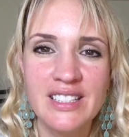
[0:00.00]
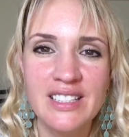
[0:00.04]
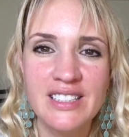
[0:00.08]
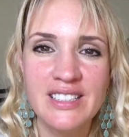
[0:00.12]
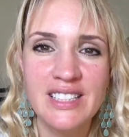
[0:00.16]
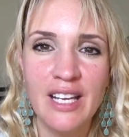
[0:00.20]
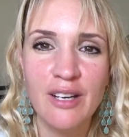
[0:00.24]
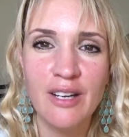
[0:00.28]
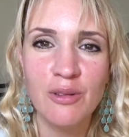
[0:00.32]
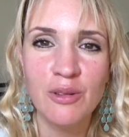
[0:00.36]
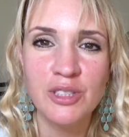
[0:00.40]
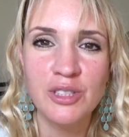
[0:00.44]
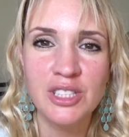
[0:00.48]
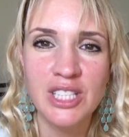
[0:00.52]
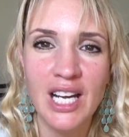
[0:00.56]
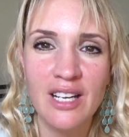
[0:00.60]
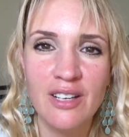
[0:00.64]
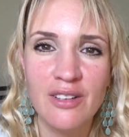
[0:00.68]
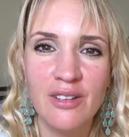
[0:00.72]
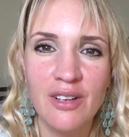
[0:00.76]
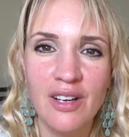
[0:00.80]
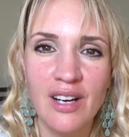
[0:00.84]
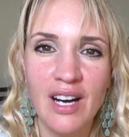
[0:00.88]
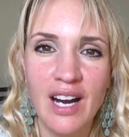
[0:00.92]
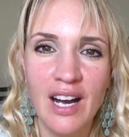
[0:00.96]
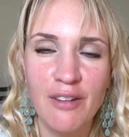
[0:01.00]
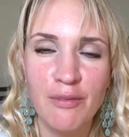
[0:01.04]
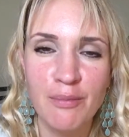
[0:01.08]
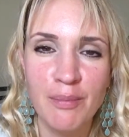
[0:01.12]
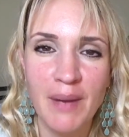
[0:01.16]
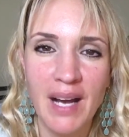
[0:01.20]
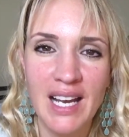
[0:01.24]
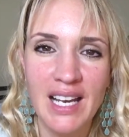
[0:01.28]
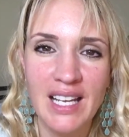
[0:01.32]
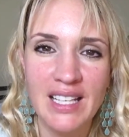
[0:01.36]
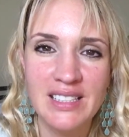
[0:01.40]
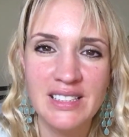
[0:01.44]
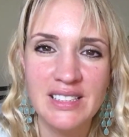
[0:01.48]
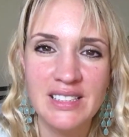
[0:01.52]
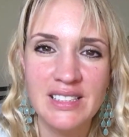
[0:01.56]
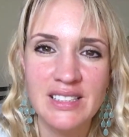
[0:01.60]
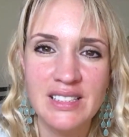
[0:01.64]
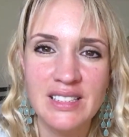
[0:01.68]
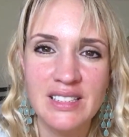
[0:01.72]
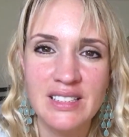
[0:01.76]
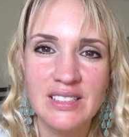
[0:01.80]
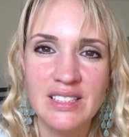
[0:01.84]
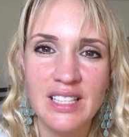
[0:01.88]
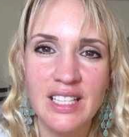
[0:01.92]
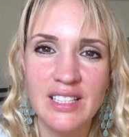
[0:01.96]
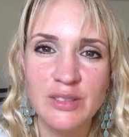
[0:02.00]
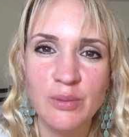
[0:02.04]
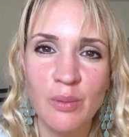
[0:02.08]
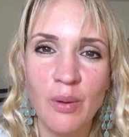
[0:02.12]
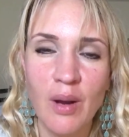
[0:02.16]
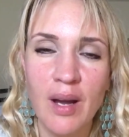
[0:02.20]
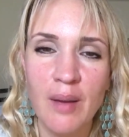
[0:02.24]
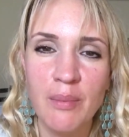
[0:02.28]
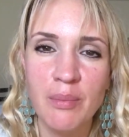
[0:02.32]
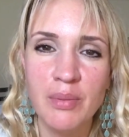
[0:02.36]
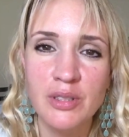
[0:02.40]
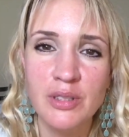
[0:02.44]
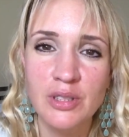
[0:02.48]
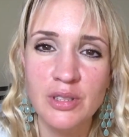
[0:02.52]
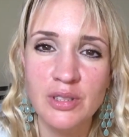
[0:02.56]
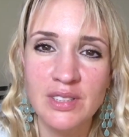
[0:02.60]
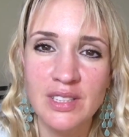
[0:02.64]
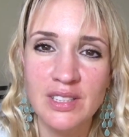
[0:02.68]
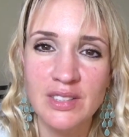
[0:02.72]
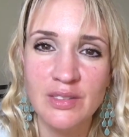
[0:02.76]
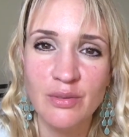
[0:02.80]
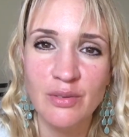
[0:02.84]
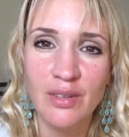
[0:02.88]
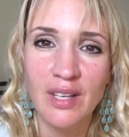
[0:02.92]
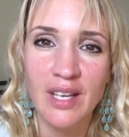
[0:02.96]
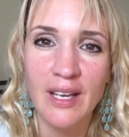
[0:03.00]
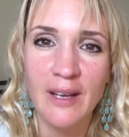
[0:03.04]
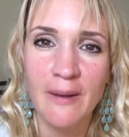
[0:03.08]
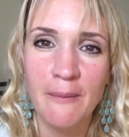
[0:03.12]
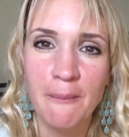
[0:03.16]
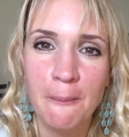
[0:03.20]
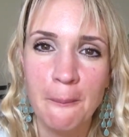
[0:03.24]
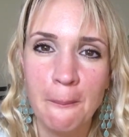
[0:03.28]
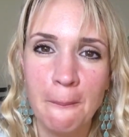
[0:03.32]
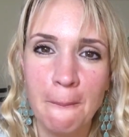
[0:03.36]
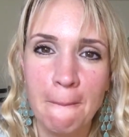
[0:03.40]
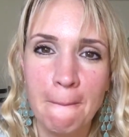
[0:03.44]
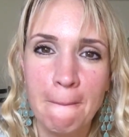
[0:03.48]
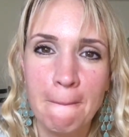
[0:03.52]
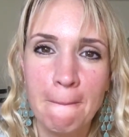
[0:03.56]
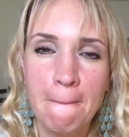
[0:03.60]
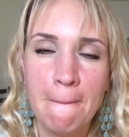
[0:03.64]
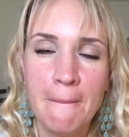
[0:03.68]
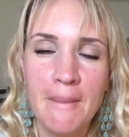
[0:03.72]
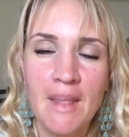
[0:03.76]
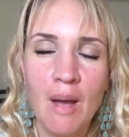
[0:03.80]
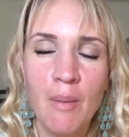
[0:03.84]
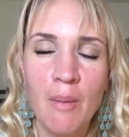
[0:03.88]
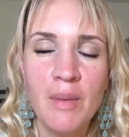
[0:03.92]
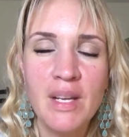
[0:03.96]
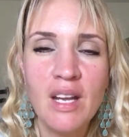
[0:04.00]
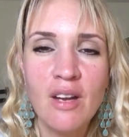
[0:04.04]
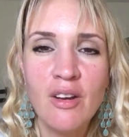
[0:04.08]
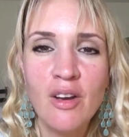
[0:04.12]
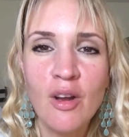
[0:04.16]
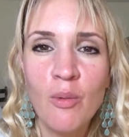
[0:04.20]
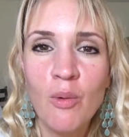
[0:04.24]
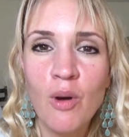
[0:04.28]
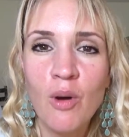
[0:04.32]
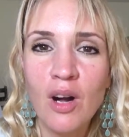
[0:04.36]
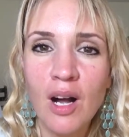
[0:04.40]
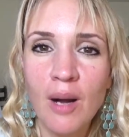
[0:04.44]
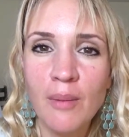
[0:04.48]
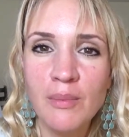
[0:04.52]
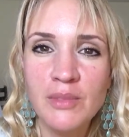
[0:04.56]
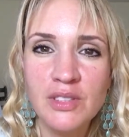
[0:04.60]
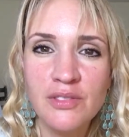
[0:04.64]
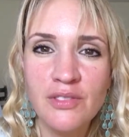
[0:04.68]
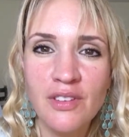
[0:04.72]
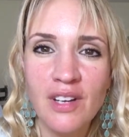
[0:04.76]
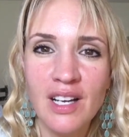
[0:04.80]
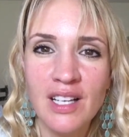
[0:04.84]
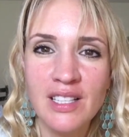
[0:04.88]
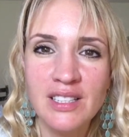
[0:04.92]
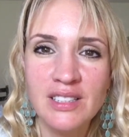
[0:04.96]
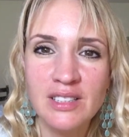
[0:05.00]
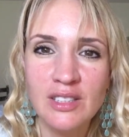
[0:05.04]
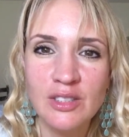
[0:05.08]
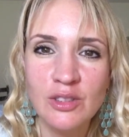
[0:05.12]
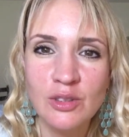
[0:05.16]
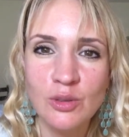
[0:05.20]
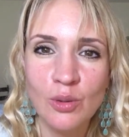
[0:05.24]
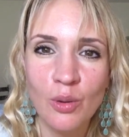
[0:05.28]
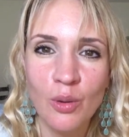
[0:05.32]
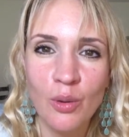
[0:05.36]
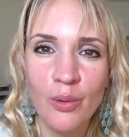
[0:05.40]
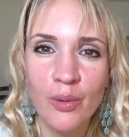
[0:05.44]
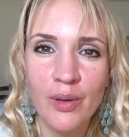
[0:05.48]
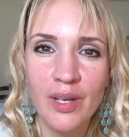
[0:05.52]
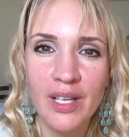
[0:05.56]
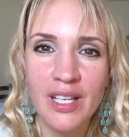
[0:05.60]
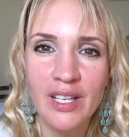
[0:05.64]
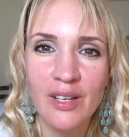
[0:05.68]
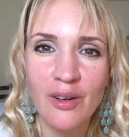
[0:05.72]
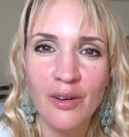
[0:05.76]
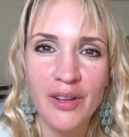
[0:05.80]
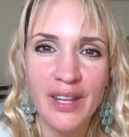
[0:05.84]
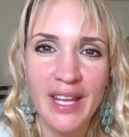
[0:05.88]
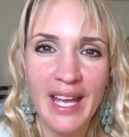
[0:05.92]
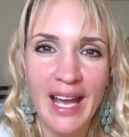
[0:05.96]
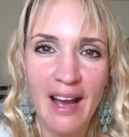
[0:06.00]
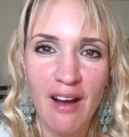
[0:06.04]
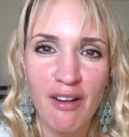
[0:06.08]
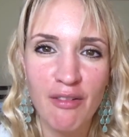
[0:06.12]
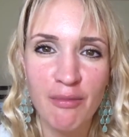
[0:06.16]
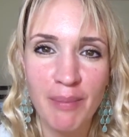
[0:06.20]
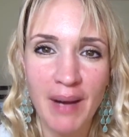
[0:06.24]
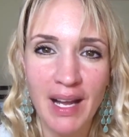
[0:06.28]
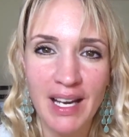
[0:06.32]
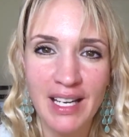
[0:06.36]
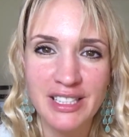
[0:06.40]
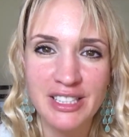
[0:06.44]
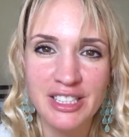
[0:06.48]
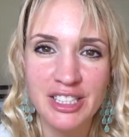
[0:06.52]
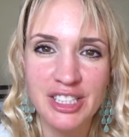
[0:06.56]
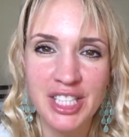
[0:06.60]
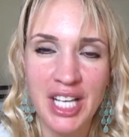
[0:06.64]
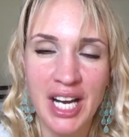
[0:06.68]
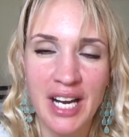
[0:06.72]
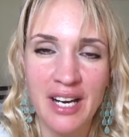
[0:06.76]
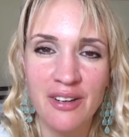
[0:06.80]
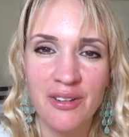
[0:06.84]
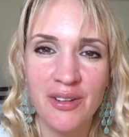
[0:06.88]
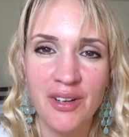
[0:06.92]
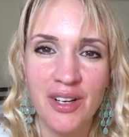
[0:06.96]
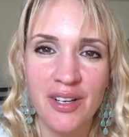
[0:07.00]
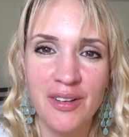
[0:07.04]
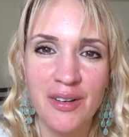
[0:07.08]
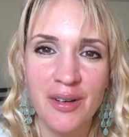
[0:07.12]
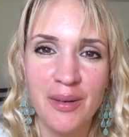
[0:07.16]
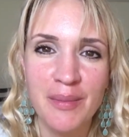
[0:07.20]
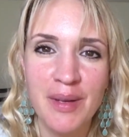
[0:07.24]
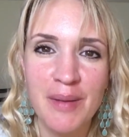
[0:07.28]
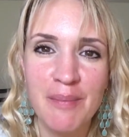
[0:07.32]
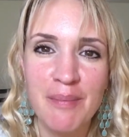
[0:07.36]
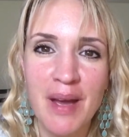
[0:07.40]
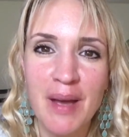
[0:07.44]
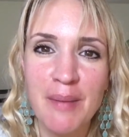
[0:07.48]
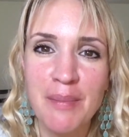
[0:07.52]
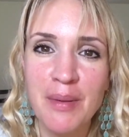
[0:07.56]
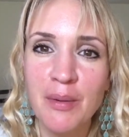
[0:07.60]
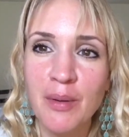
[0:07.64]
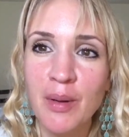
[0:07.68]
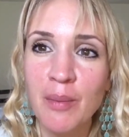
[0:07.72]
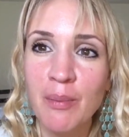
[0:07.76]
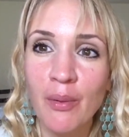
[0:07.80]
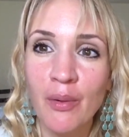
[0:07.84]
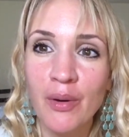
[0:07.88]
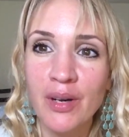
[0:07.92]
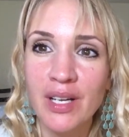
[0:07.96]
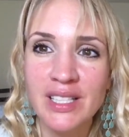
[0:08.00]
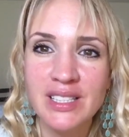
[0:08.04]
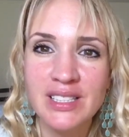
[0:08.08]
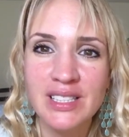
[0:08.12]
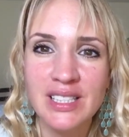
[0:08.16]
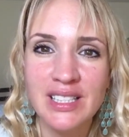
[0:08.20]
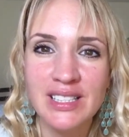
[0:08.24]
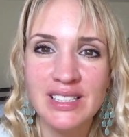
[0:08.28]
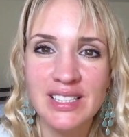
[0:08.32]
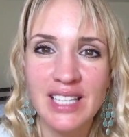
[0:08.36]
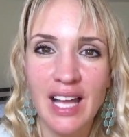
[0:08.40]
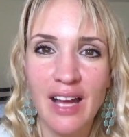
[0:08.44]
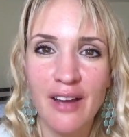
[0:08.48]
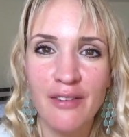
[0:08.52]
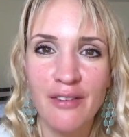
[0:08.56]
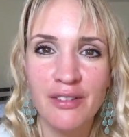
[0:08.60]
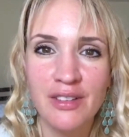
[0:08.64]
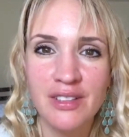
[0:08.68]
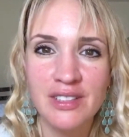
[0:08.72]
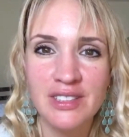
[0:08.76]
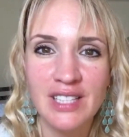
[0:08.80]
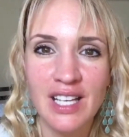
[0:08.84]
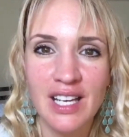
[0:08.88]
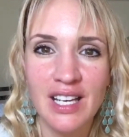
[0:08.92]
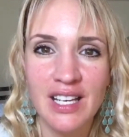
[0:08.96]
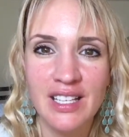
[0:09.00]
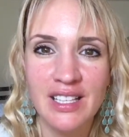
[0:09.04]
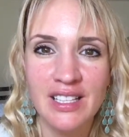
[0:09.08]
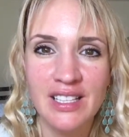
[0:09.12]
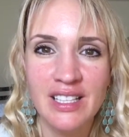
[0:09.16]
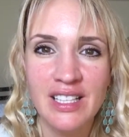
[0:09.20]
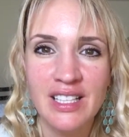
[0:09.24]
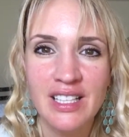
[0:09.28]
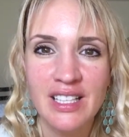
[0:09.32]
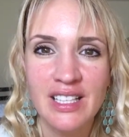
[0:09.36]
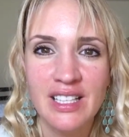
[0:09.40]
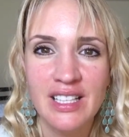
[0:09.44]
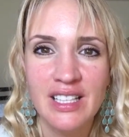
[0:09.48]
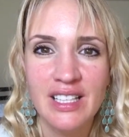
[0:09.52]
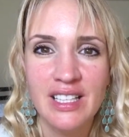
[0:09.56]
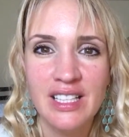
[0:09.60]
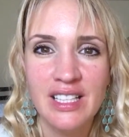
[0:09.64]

and the sacral chakra are out of balance. So that's why it produces fear. And we don't know what comes first, the story or the out of balance chakra. I mean, maybe we're born into this life with certain